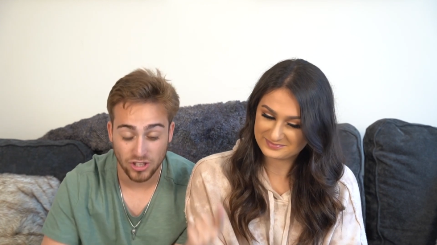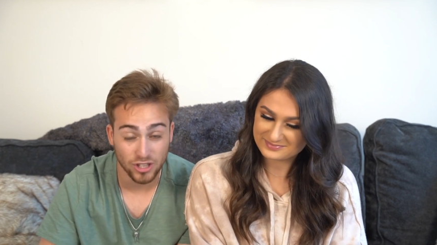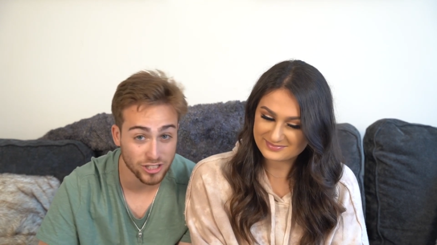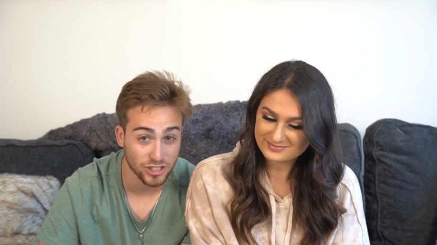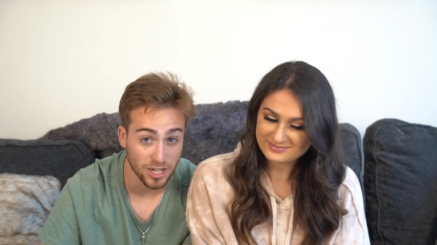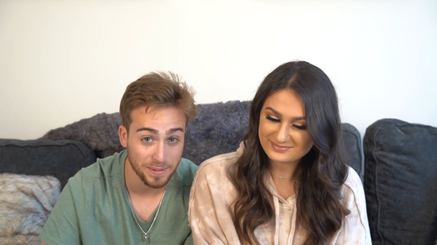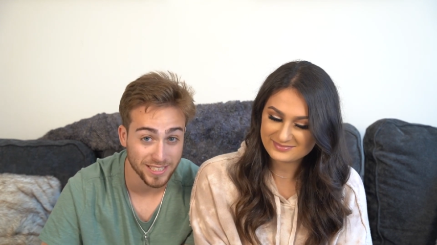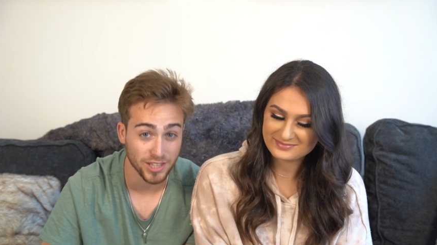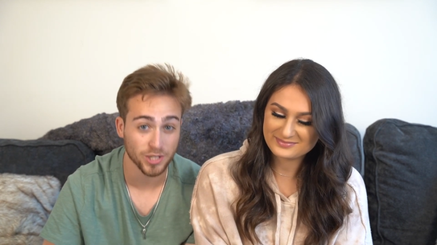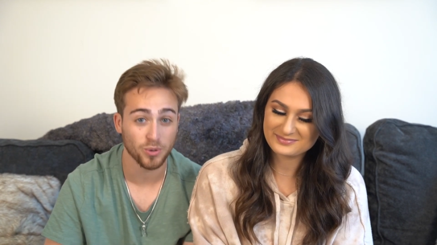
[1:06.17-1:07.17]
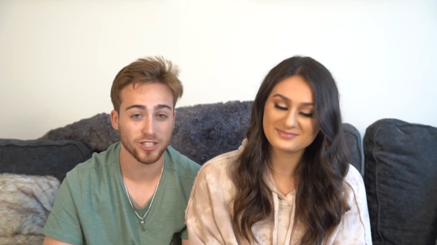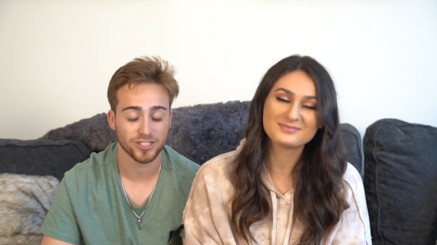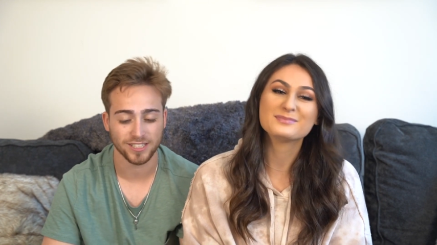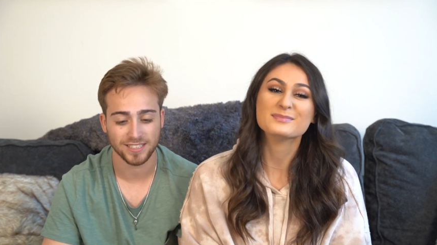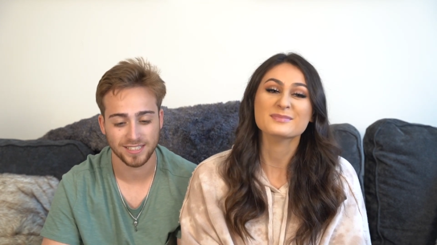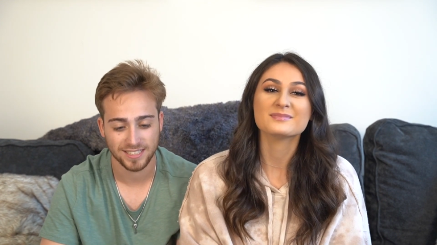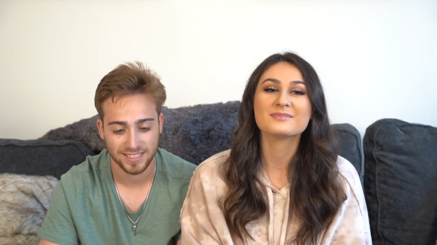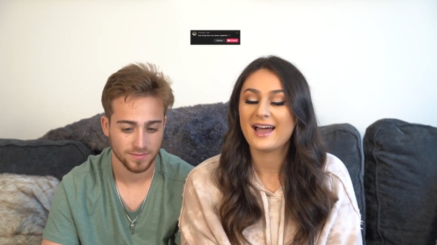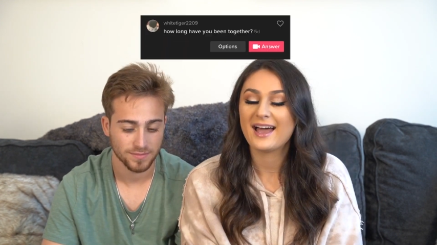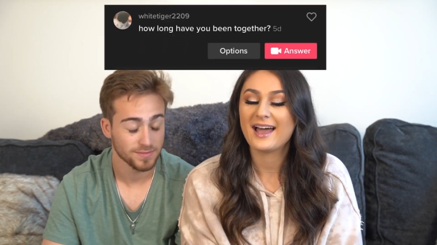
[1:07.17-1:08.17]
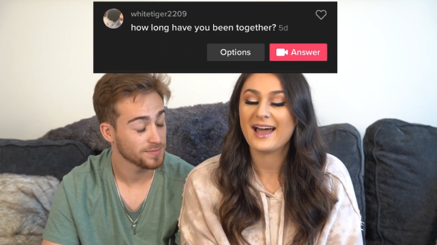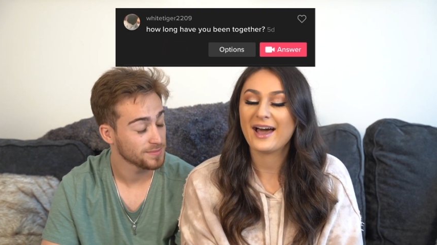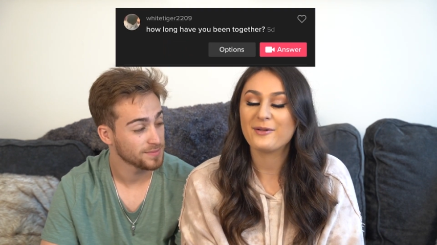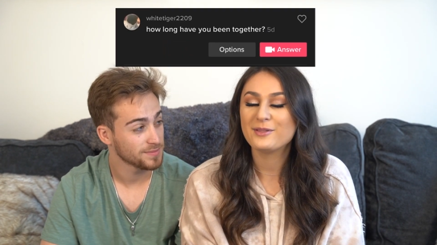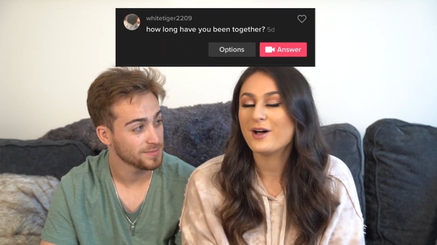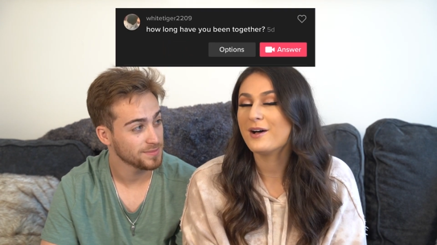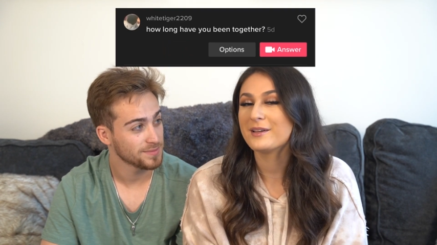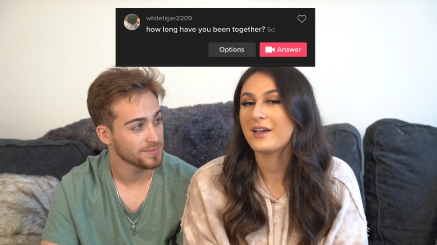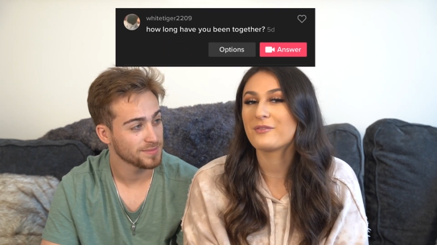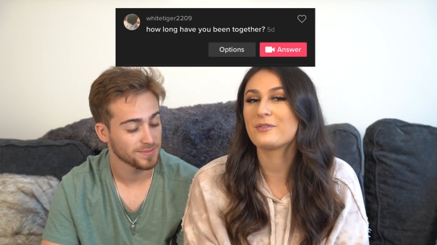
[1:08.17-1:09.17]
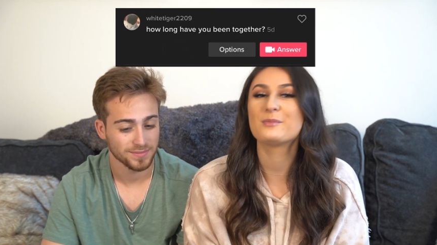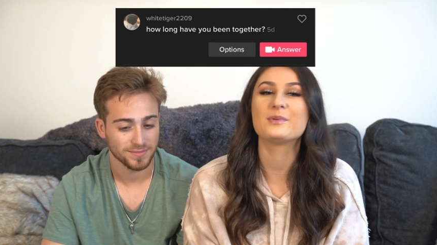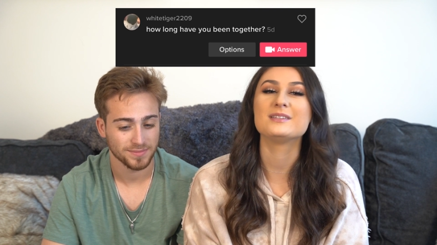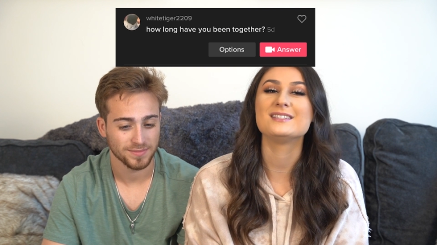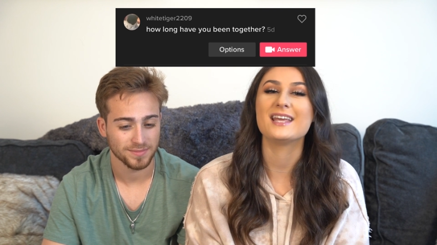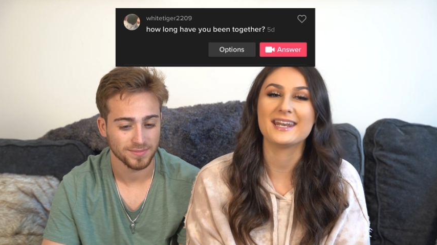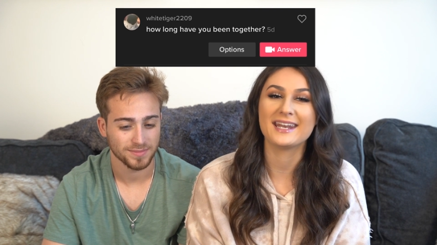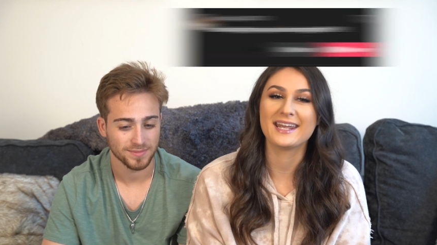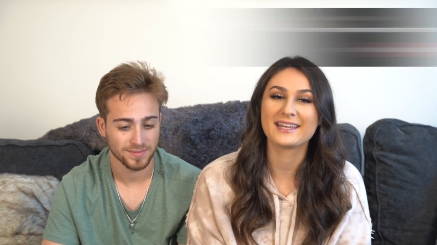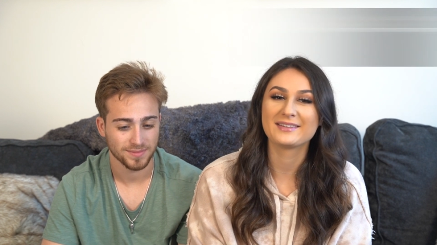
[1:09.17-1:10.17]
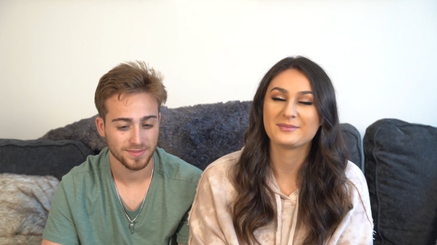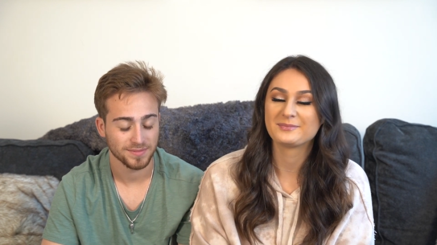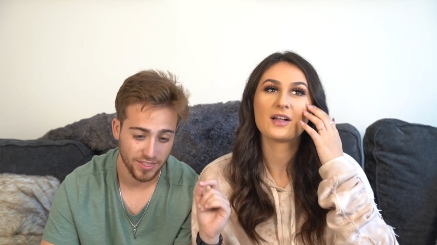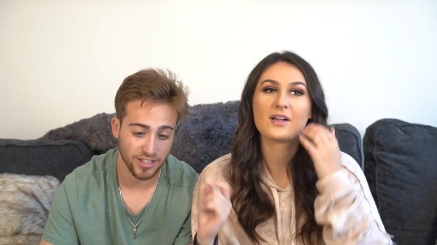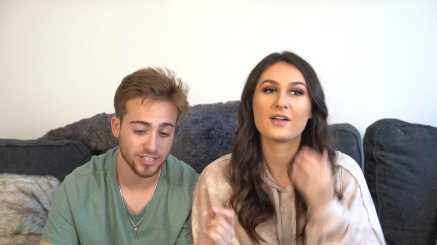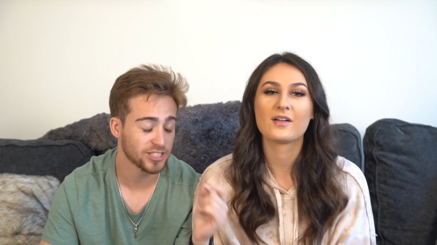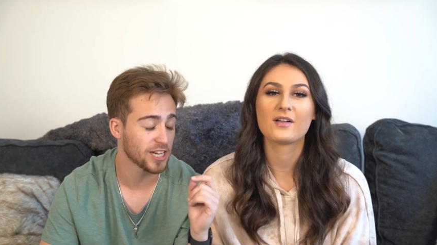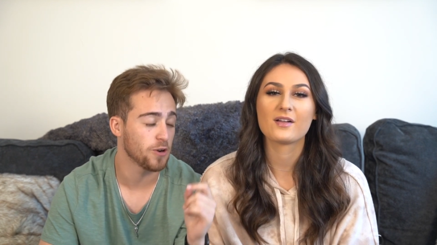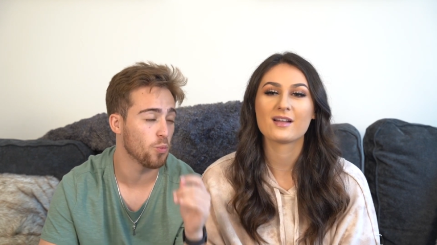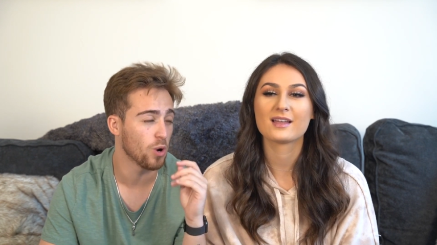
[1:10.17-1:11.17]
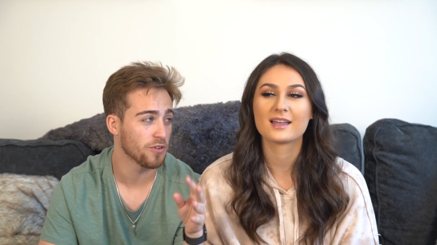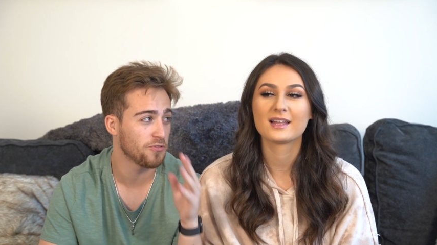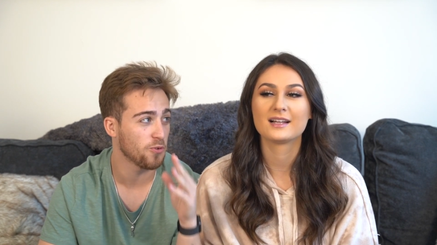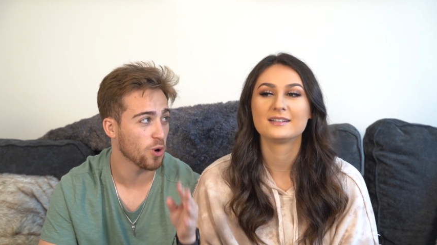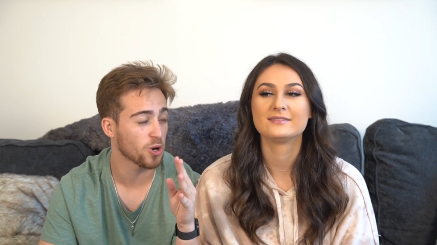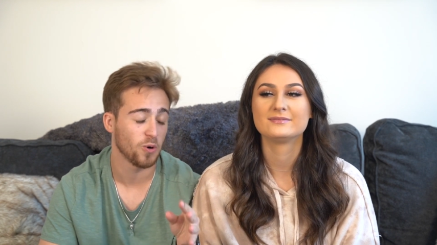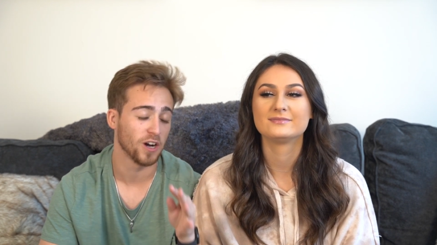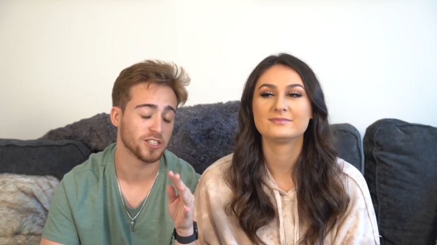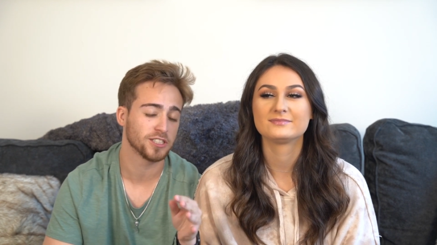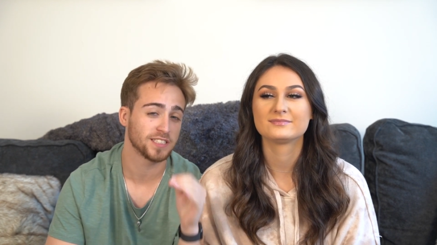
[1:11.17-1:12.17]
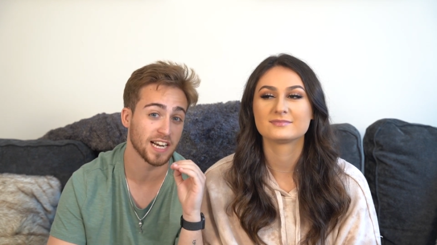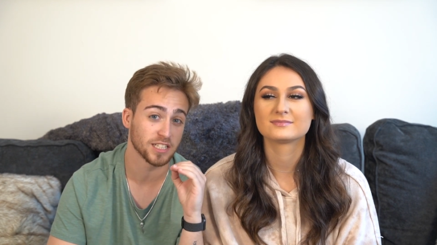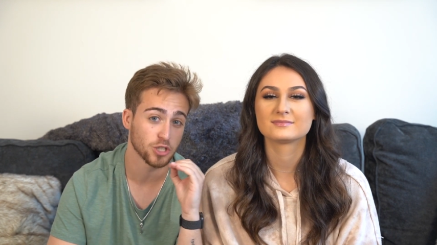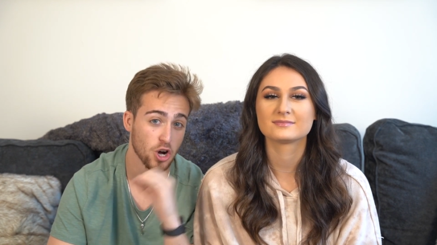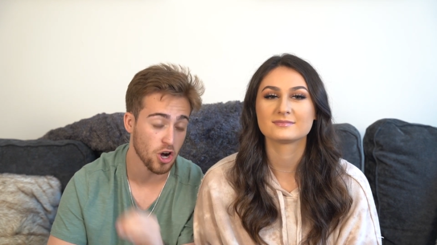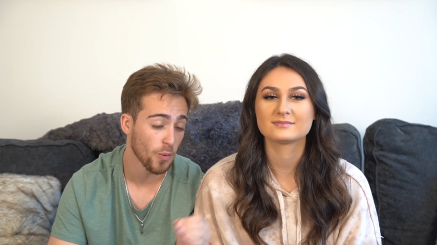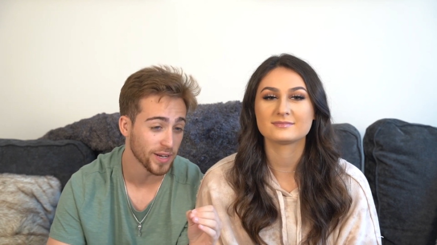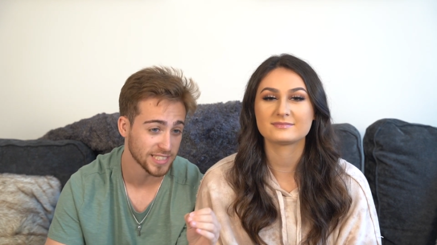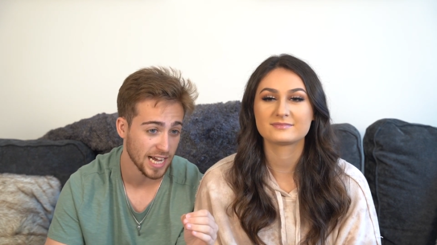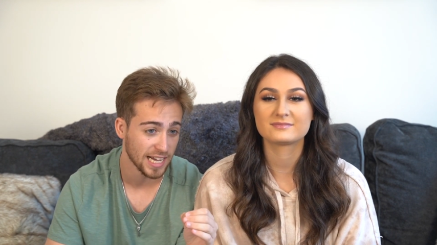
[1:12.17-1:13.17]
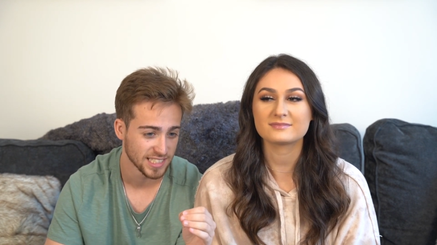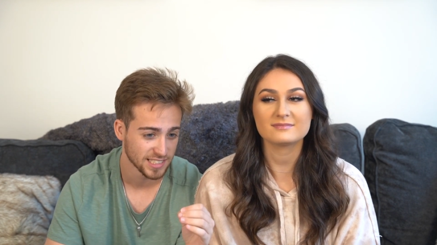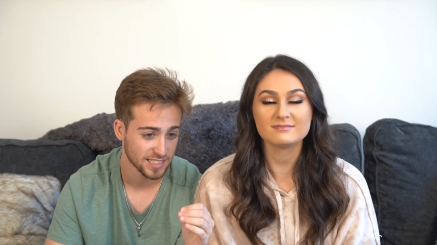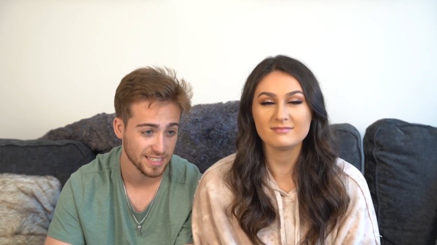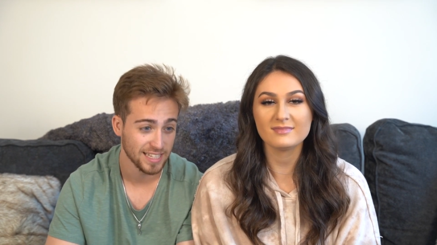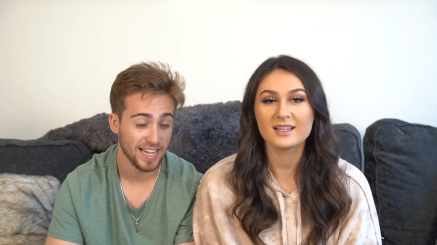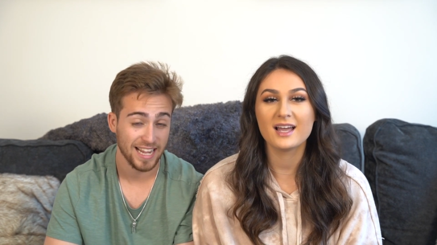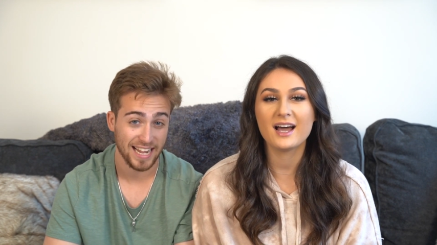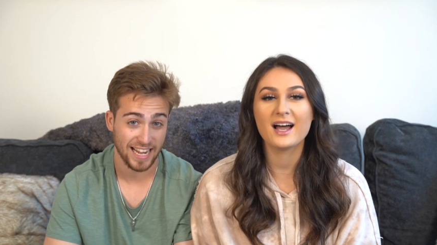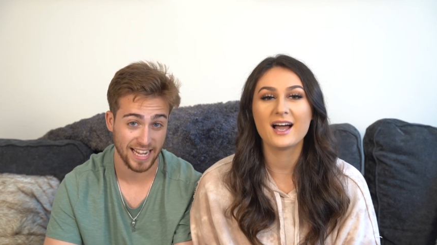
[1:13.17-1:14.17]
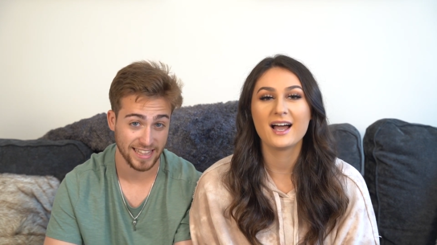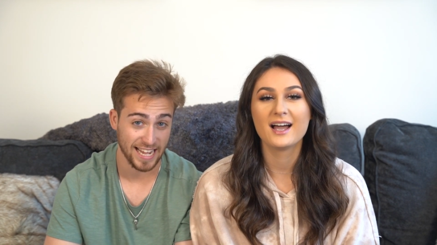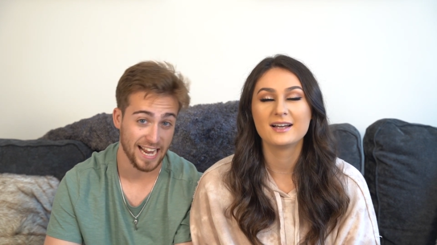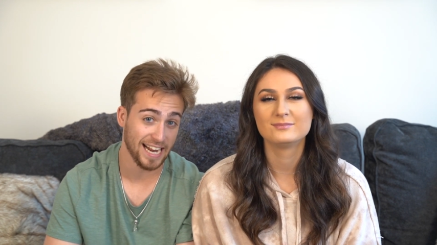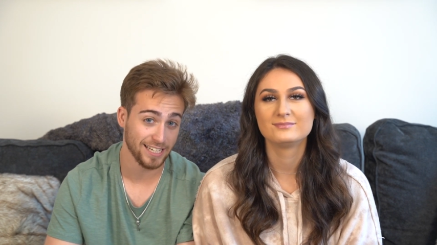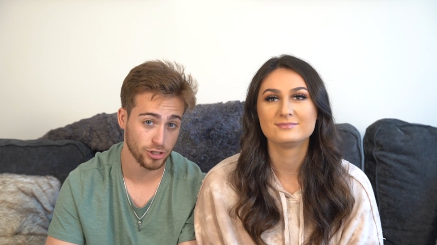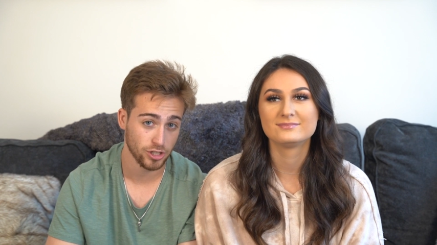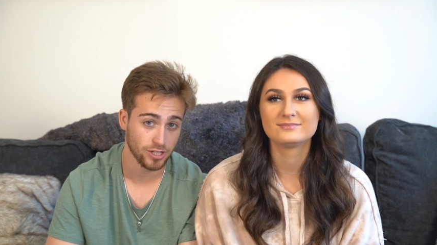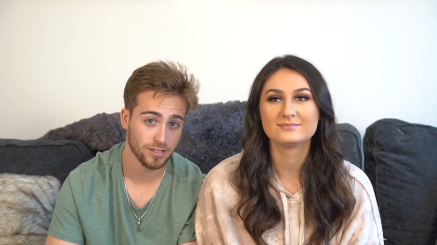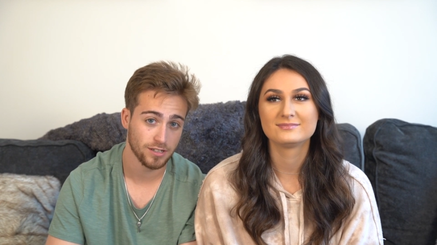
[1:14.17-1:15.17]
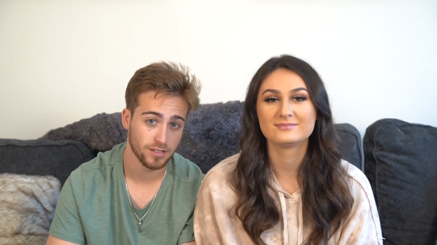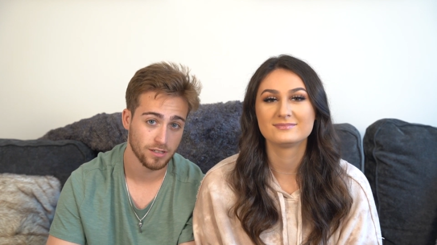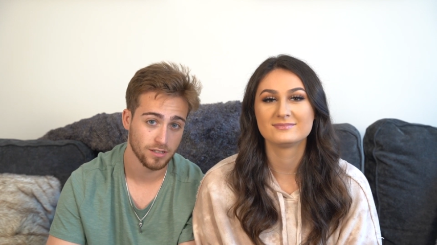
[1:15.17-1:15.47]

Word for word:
Speaker 1: Let's jump into the questions. How long have we been dating? This is like one of four questions that is always asked. And the answer,